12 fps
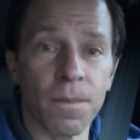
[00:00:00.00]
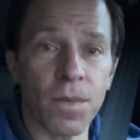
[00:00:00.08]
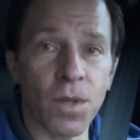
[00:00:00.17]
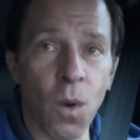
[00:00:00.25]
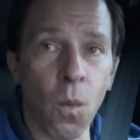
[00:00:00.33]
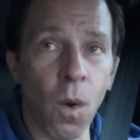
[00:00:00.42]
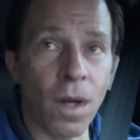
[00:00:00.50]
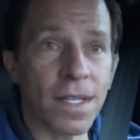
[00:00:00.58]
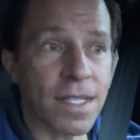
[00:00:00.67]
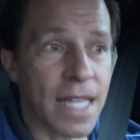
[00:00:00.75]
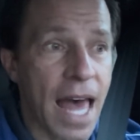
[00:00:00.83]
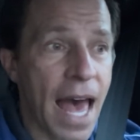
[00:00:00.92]
What
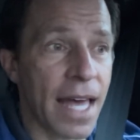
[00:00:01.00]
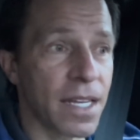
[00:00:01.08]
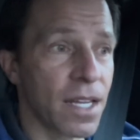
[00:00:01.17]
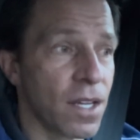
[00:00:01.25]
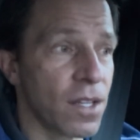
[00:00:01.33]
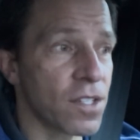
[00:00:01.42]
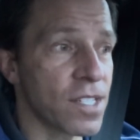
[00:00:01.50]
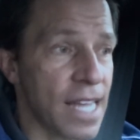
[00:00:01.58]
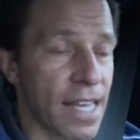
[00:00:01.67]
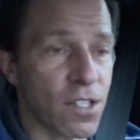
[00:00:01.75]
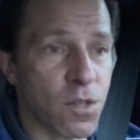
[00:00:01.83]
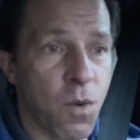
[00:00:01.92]
is that
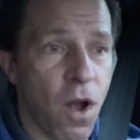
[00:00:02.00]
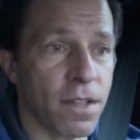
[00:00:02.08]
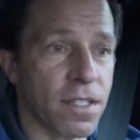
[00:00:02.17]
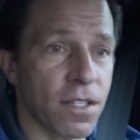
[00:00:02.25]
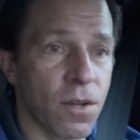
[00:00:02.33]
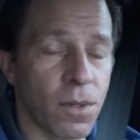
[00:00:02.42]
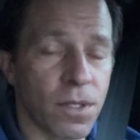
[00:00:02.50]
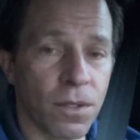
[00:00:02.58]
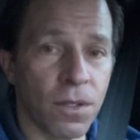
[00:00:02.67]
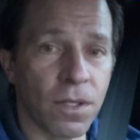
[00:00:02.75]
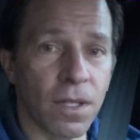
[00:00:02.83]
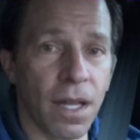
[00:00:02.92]
sales process going to
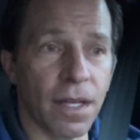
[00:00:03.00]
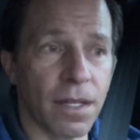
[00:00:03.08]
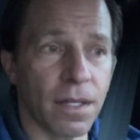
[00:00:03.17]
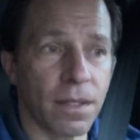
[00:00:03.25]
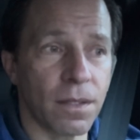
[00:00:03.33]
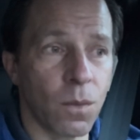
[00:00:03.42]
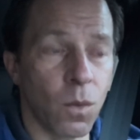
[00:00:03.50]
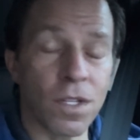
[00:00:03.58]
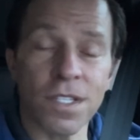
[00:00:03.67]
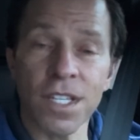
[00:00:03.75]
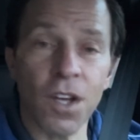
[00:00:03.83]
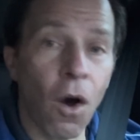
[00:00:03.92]
look like? What
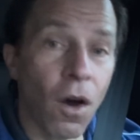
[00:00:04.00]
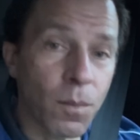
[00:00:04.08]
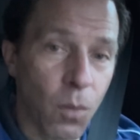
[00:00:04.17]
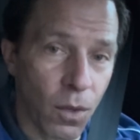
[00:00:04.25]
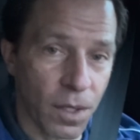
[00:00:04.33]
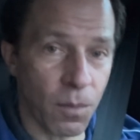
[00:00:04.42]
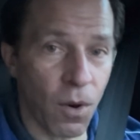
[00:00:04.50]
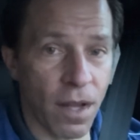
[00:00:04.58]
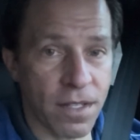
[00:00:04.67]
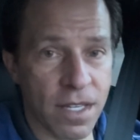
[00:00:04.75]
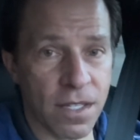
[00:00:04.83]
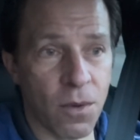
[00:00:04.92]
is the onboarding
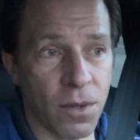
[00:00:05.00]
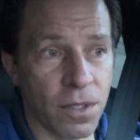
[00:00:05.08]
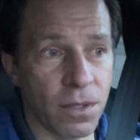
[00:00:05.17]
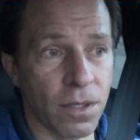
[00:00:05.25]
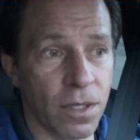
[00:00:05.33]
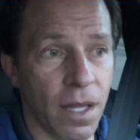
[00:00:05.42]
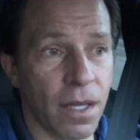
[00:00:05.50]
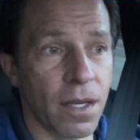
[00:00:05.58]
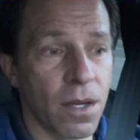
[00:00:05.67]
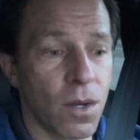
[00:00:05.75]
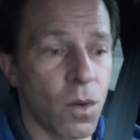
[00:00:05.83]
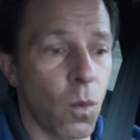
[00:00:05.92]
process going to look like?
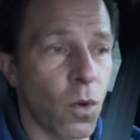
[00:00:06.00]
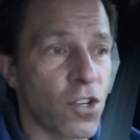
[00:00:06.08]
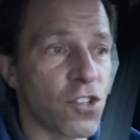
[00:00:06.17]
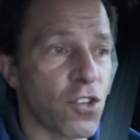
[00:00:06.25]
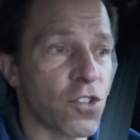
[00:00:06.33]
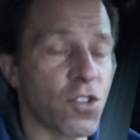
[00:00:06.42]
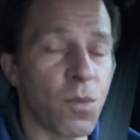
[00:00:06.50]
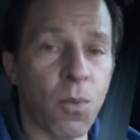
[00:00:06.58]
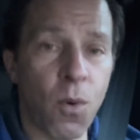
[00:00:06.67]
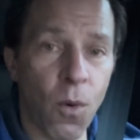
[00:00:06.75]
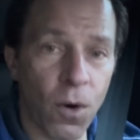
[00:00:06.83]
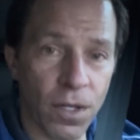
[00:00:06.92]
What is your
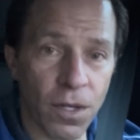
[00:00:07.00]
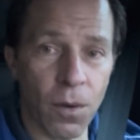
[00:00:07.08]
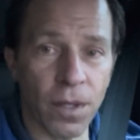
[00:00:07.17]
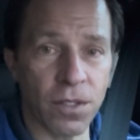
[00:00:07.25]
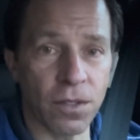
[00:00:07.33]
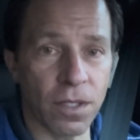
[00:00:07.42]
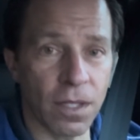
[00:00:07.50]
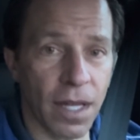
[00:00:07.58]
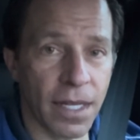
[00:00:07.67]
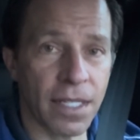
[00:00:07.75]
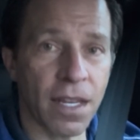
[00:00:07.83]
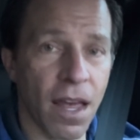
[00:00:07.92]
support going to look
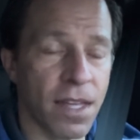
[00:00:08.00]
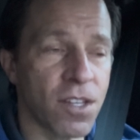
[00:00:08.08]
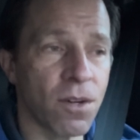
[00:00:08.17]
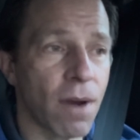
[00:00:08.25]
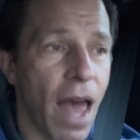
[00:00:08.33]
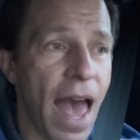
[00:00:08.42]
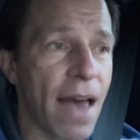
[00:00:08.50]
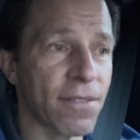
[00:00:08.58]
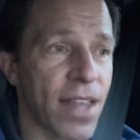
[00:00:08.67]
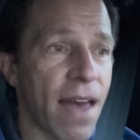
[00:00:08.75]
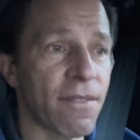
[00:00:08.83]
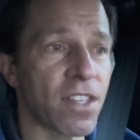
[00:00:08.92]
like? And you don't have
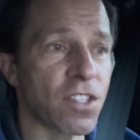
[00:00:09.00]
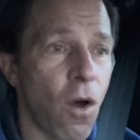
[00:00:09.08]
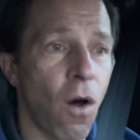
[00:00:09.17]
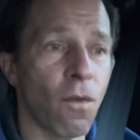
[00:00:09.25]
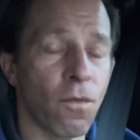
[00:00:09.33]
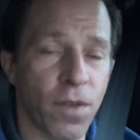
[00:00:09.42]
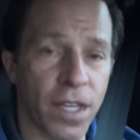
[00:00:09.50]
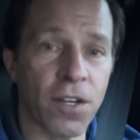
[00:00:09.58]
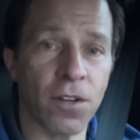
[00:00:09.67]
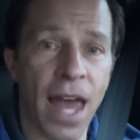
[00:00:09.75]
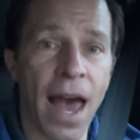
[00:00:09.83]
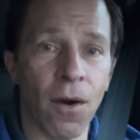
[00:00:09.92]
to have this all
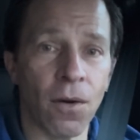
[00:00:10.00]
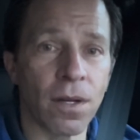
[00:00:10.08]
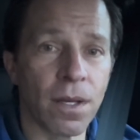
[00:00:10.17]
figured out.